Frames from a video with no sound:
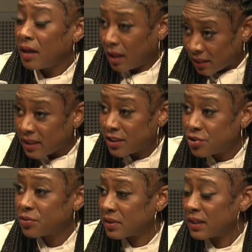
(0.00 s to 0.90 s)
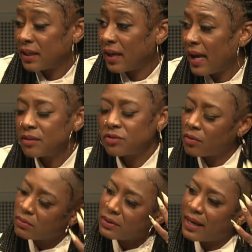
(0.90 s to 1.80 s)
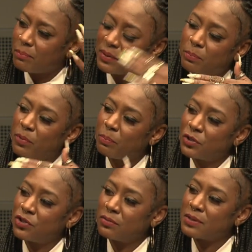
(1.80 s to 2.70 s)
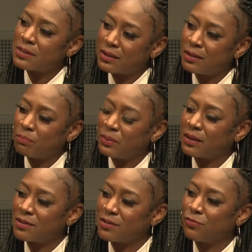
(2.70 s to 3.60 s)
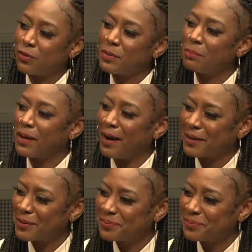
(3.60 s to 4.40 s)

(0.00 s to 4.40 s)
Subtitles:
Literally. And don't let people put you to sleep because they're from the block.